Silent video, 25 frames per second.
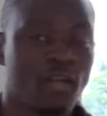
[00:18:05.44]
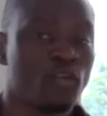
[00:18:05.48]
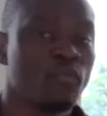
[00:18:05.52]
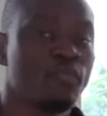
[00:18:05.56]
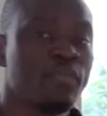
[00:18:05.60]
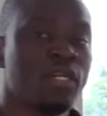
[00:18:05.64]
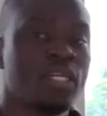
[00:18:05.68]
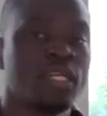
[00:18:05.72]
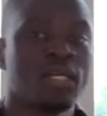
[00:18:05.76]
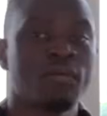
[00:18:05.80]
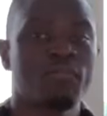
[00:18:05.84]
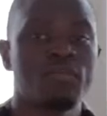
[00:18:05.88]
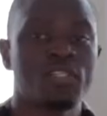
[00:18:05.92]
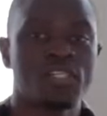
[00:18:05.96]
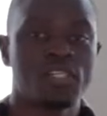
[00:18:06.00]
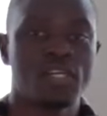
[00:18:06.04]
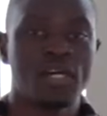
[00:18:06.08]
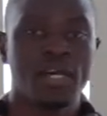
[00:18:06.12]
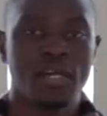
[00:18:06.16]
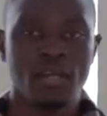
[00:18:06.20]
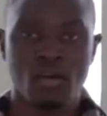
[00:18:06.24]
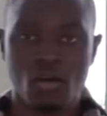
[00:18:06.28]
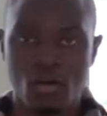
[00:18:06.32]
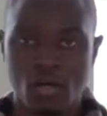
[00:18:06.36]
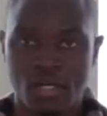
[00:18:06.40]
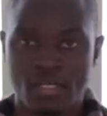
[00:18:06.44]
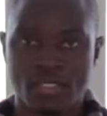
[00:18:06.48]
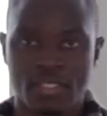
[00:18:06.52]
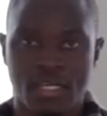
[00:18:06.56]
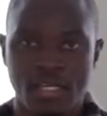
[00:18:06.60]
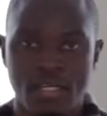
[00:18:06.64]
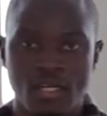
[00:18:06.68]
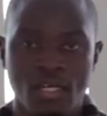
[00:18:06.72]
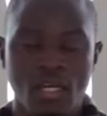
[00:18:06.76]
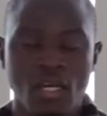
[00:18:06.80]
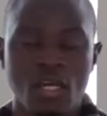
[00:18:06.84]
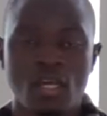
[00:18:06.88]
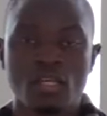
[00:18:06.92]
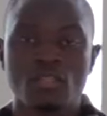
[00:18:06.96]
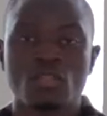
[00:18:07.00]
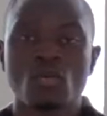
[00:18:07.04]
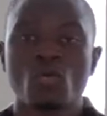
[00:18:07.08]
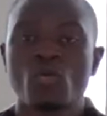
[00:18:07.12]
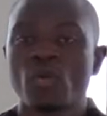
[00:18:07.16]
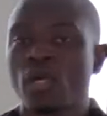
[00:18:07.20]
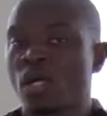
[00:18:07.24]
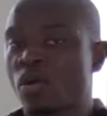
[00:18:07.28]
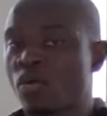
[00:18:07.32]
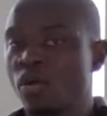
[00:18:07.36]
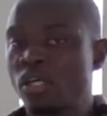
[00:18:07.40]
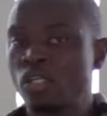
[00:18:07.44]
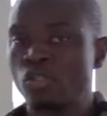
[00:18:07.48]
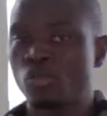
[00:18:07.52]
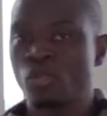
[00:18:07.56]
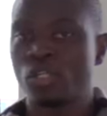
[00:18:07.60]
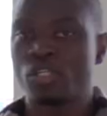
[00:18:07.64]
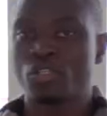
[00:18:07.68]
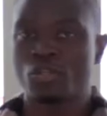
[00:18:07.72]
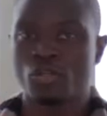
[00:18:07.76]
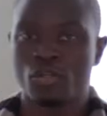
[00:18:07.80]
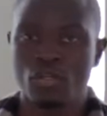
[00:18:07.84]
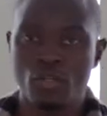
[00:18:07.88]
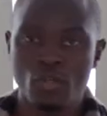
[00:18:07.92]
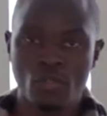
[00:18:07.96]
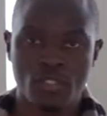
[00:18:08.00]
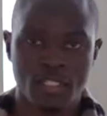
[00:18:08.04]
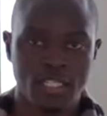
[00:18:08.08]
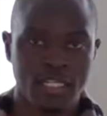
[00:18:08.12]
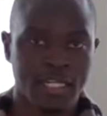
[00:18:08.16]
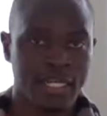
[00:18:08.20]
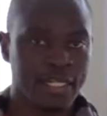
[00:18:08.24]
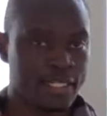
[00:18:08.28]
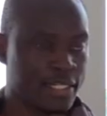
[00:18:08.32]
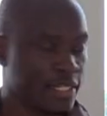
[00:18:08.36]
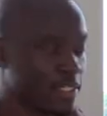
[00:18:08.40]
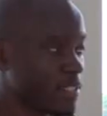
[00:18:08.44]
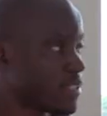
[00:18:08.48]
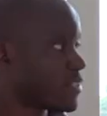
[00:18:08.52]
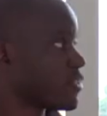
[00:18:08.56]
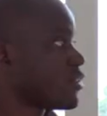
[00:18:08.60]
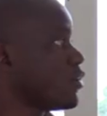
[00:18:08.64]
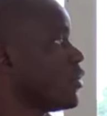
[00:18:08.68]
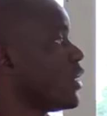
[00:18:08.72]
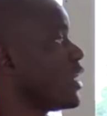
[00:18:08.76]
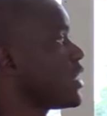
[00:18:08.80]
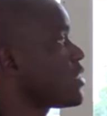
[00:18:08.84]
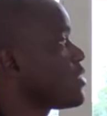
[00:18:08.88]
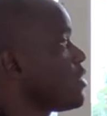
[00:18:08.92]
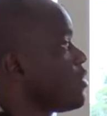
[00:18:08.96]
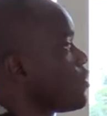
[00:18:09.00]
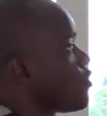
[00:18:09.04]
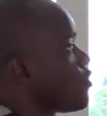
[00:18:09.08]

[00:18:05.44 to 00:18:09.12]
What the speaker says: aluminium trioxide. So we are going to introduce letters. So let's